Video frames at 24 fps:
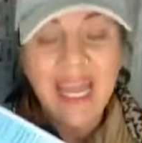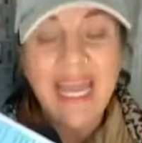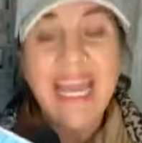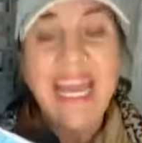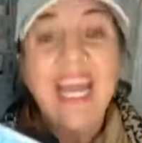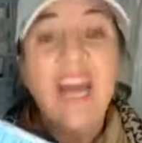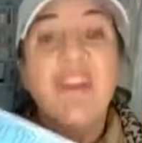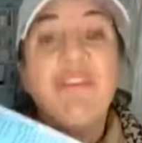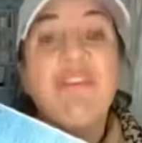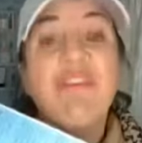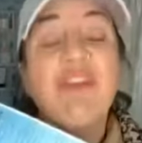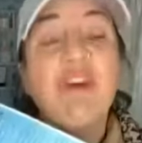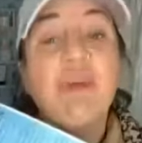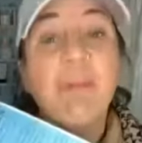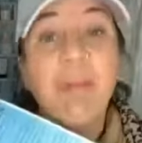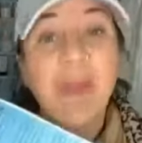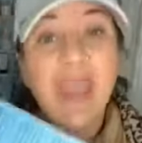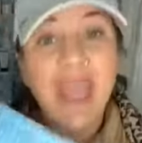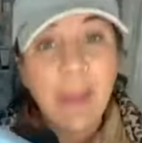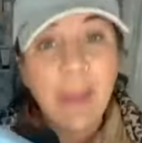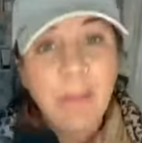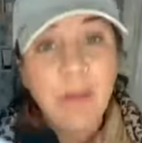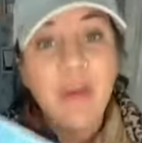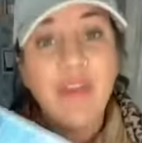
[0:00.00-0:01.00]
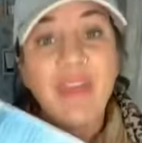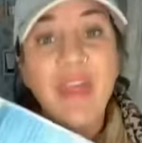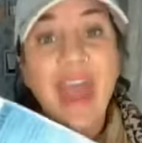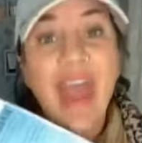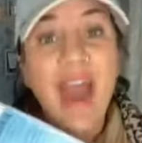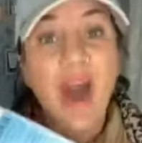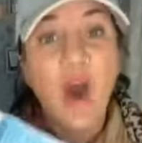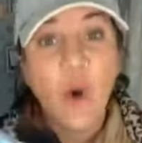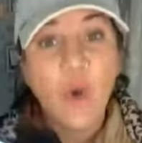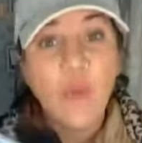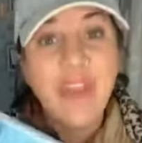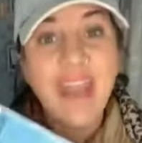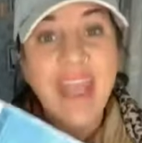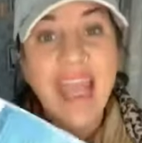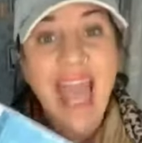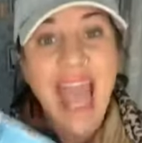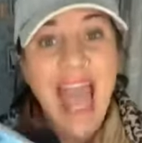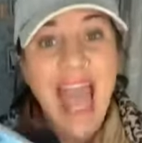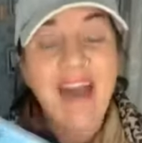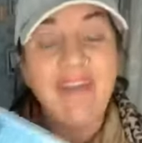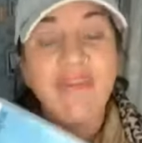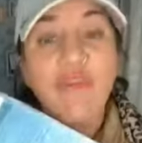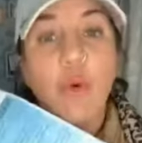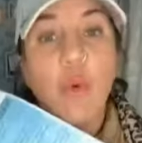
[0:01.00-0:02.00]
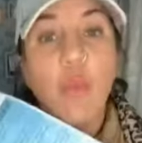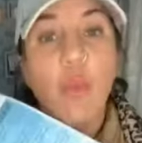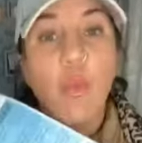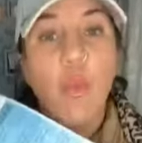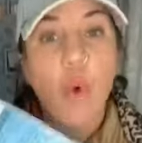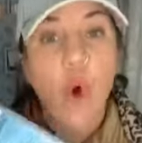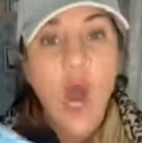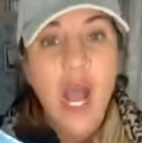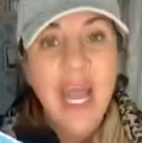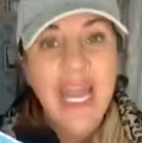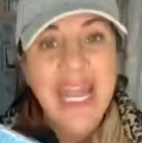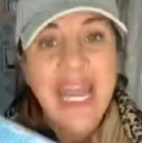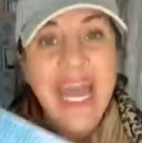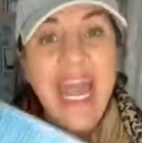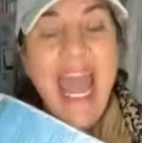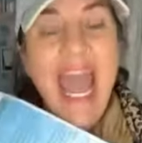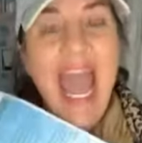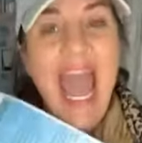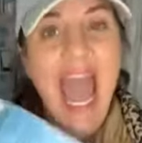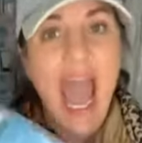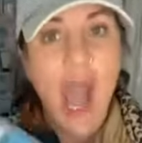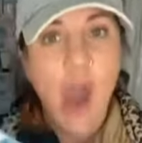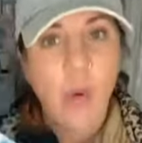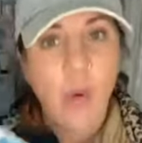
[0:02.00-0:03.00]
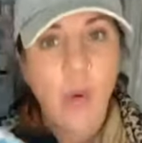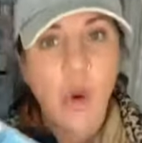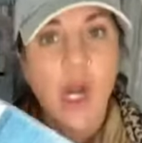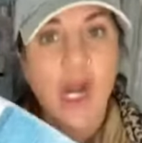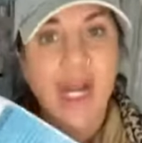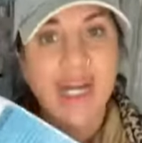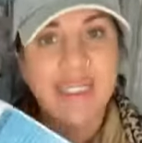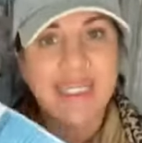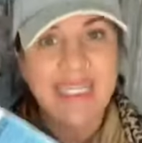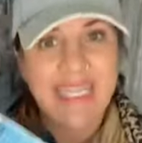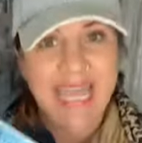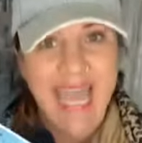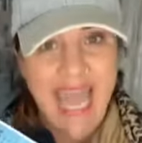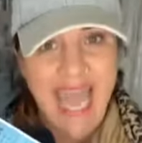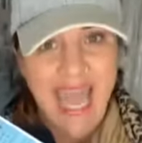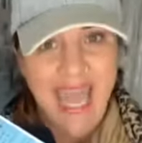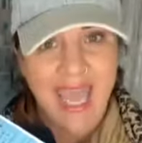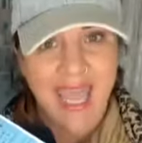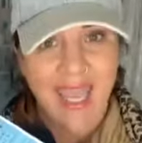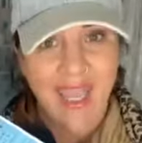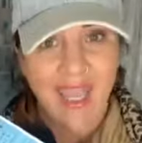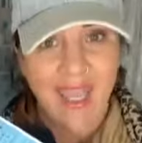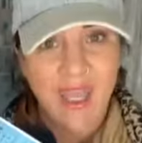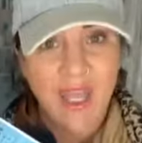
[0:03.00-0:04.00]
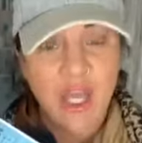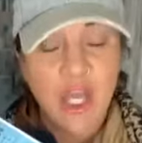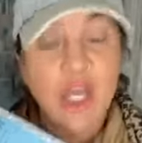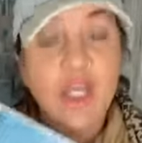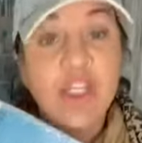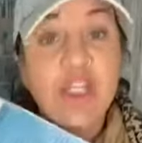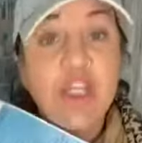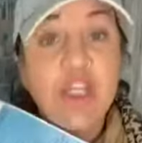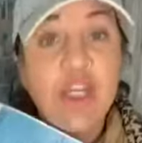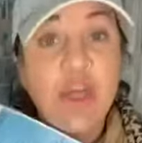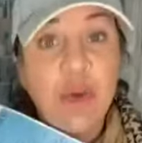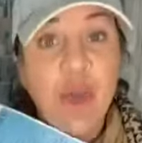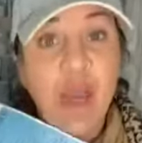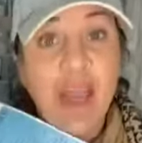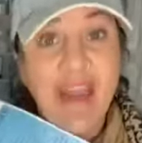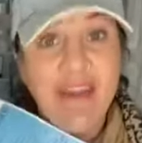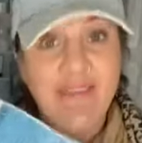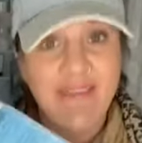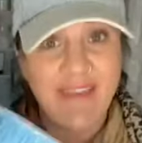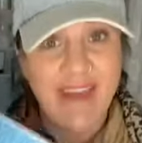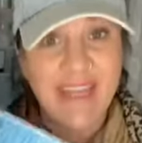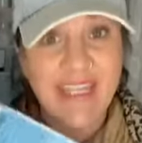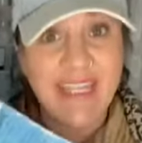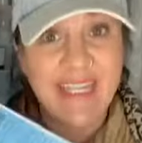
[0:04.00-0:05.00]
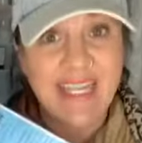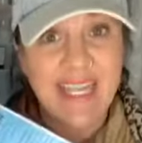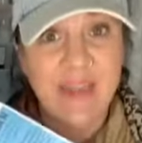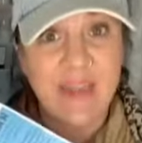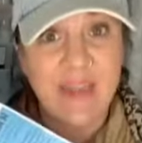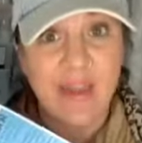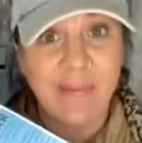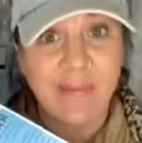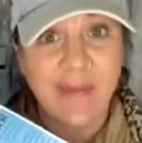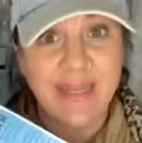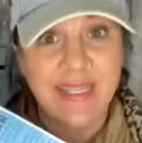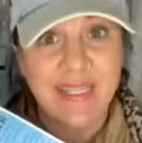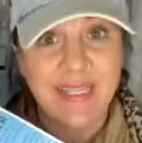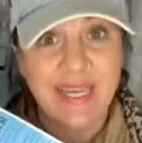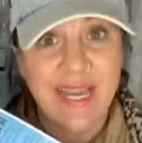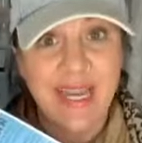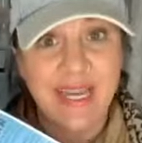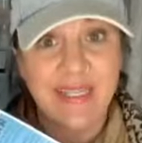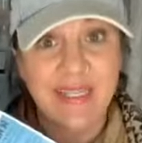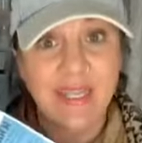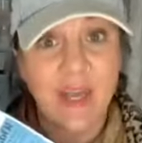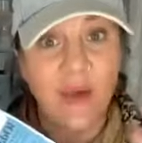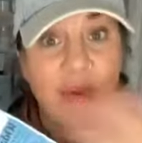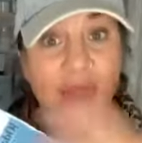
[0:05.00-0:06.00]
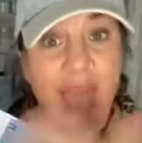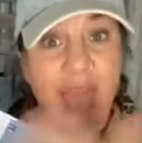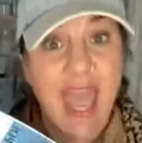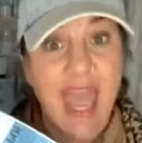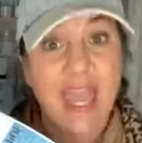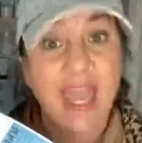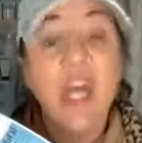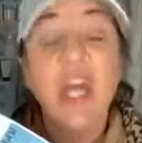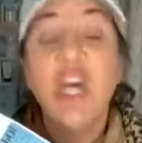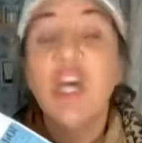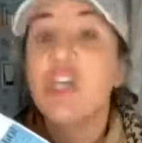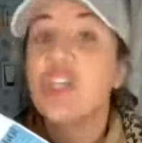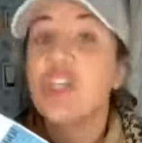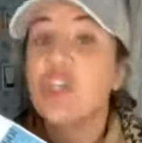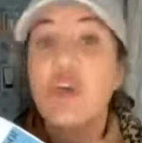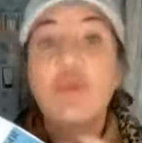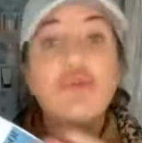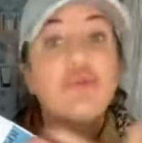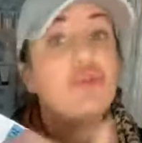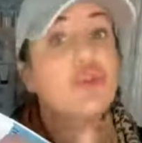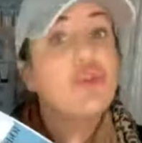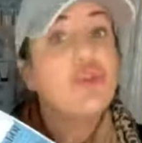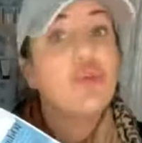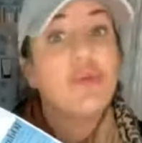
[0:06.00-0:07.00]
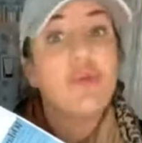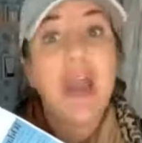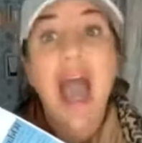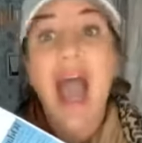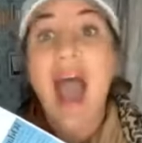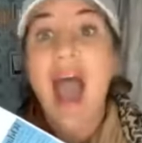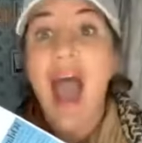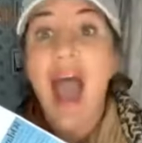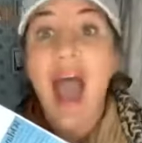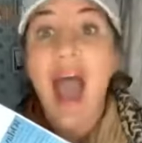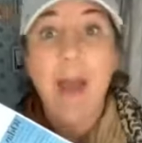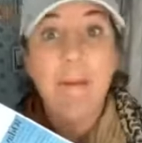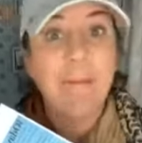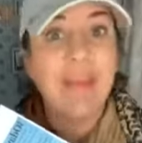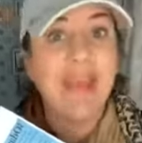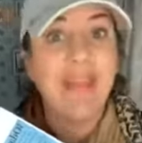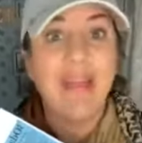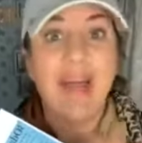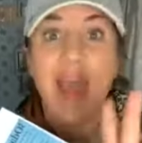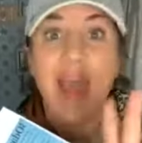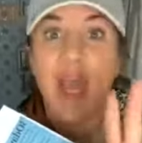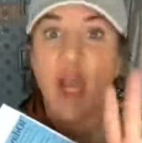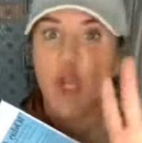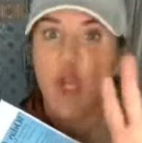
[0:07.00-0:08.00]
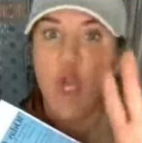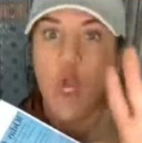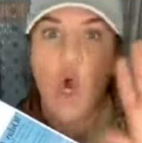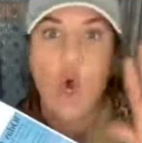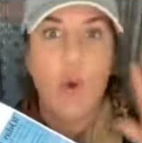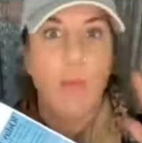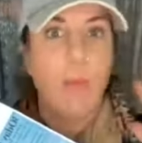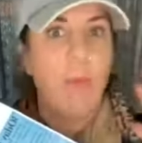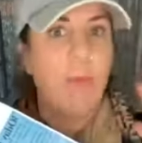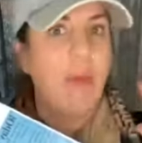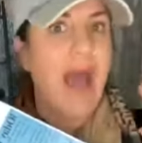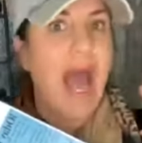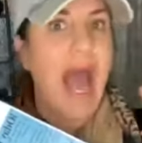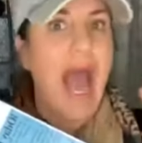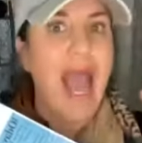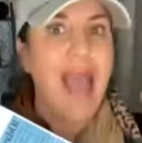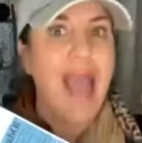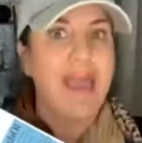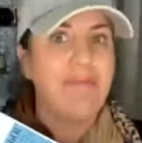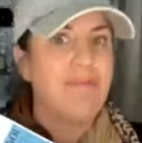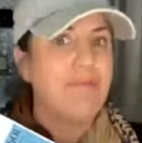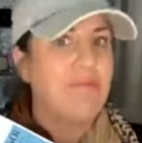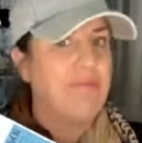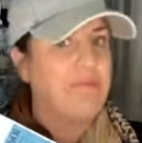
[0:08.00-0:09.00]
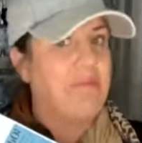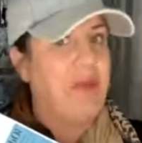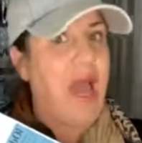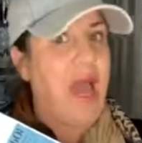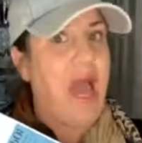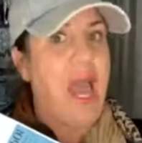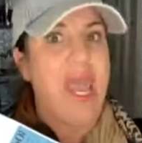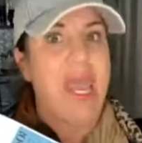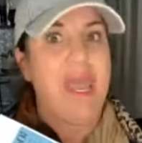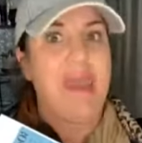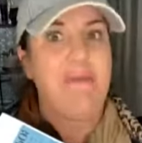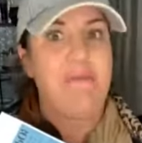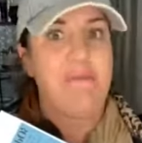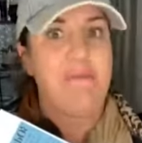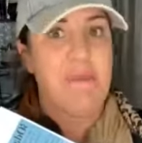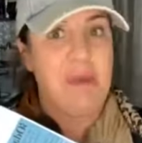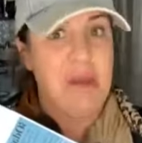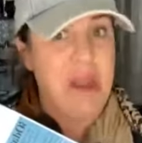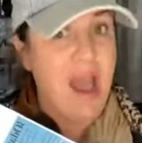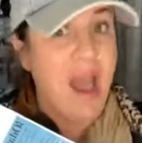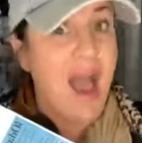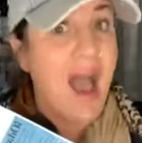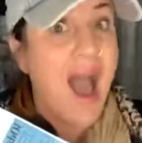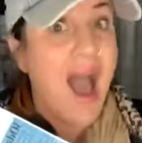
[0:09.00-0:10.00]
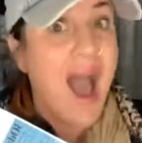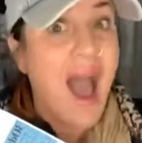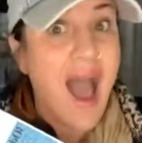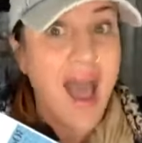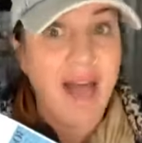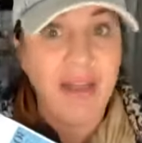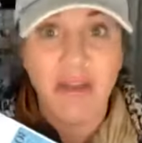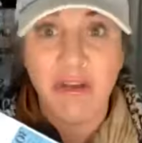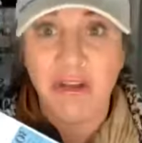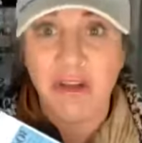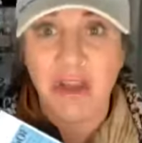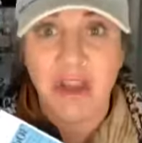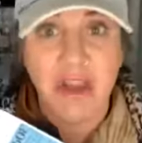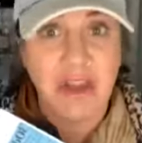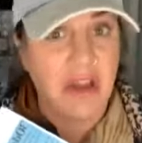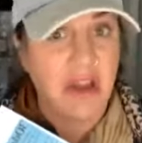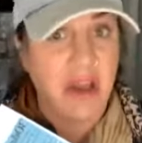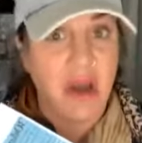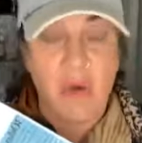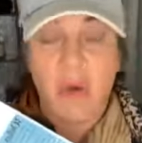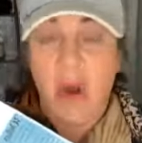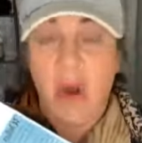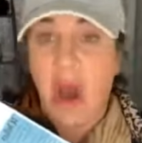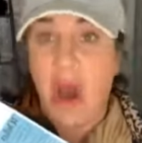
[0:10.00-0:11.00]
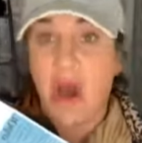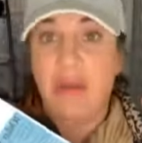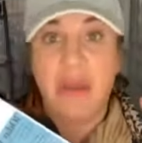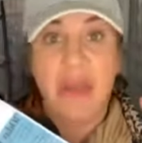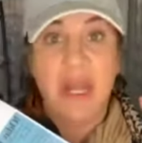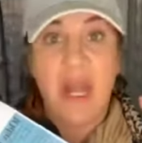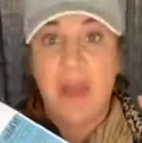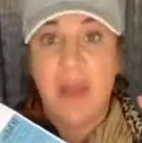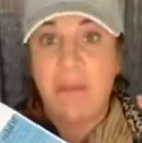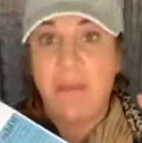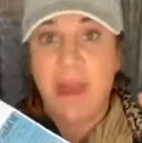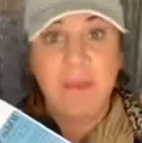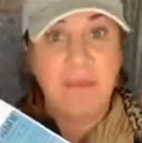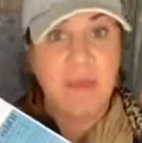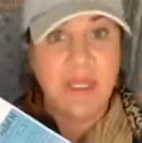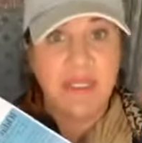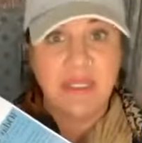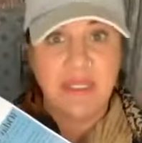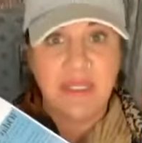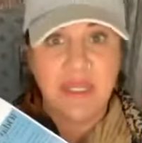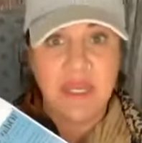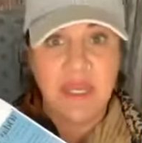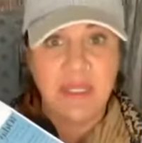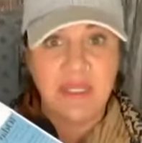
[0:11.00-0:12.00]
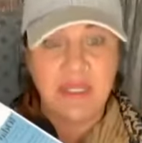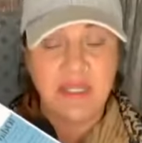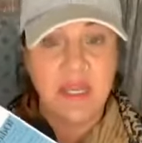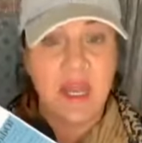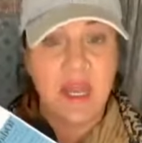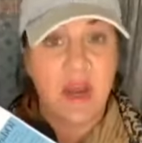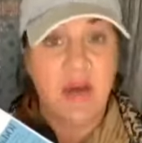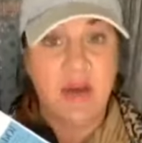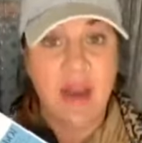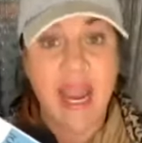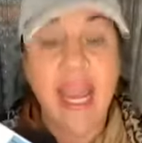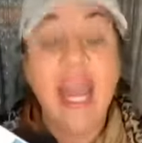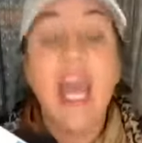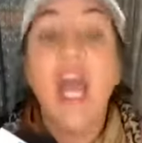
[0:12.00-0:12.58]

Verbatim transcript: for people that only have one hour a day to invest in their business. Okay. So do not be like, nope, I'm, I am not looking to go all in on my business. All right.